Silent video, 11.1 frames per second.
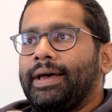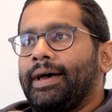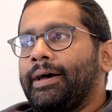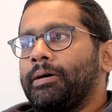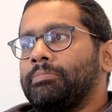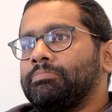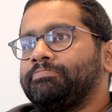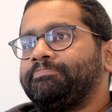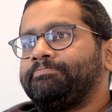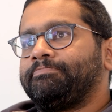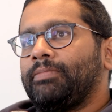
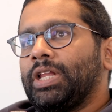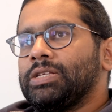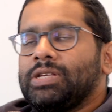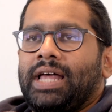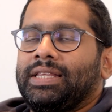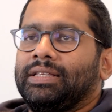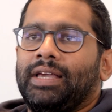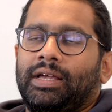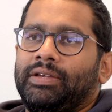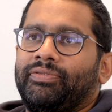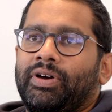So I think
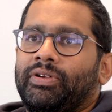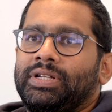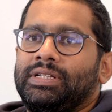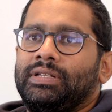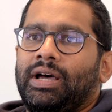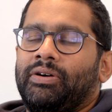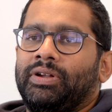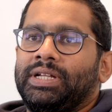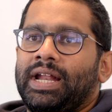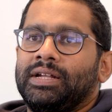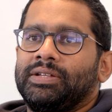if I would have
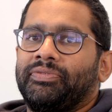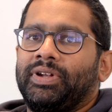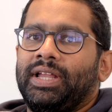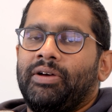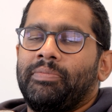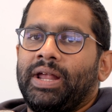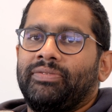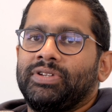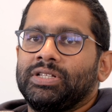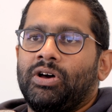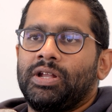done it differently, I might have
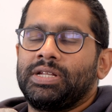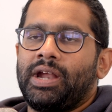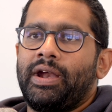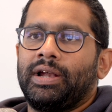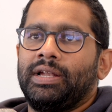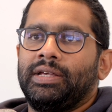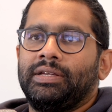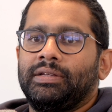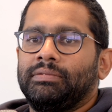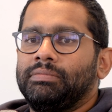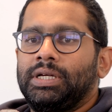just gone
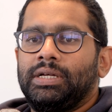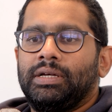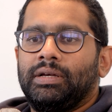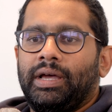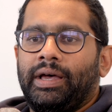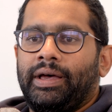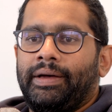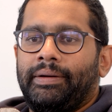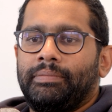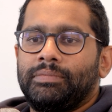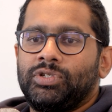directly
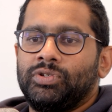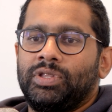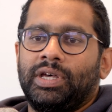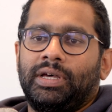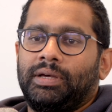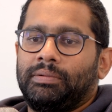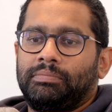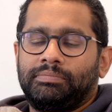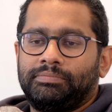to the